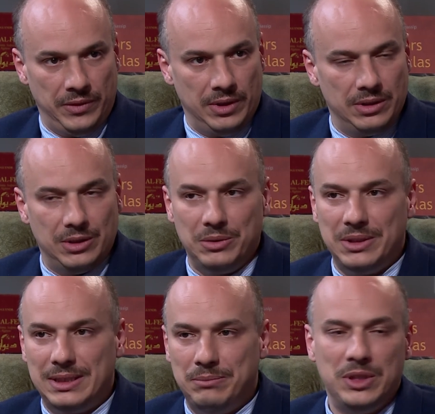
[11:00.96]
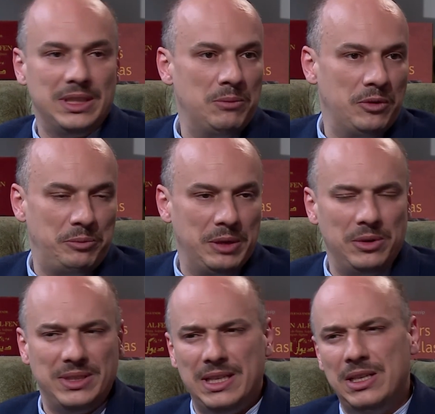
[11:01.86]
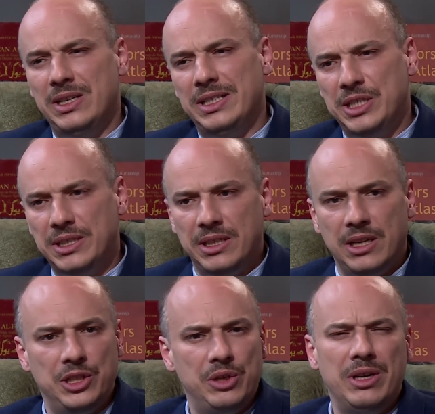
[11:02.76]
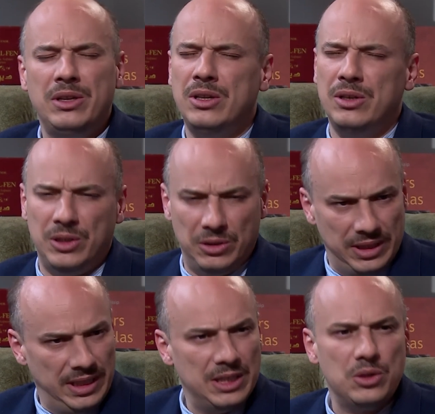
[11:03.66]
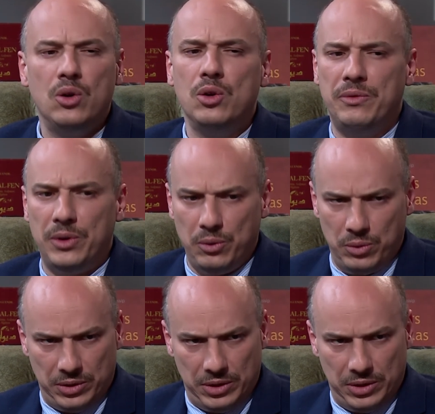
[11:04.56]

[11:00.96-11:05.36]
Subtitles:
So some of people say, no, it's just in Algeria. No, no, no. It's all over the world.